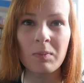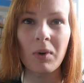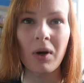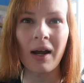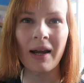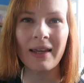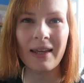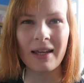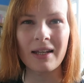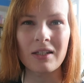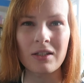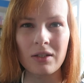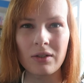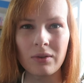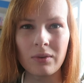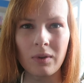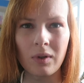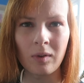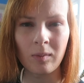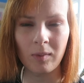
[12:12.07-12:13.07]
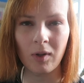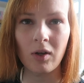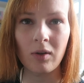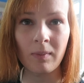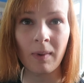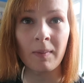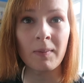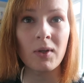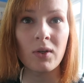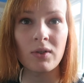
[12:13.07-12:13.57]
but I get to upload
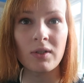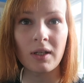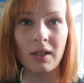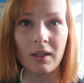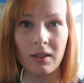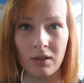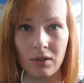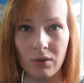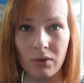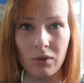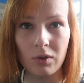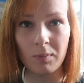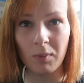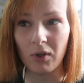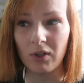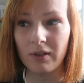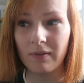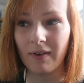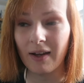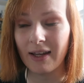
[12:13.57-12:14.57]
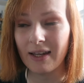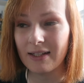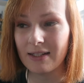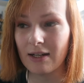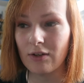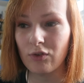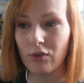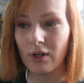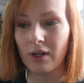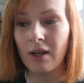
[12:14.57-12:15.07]
my music to Spotify,
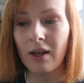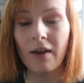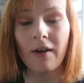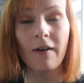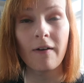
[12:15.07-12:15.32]
etc.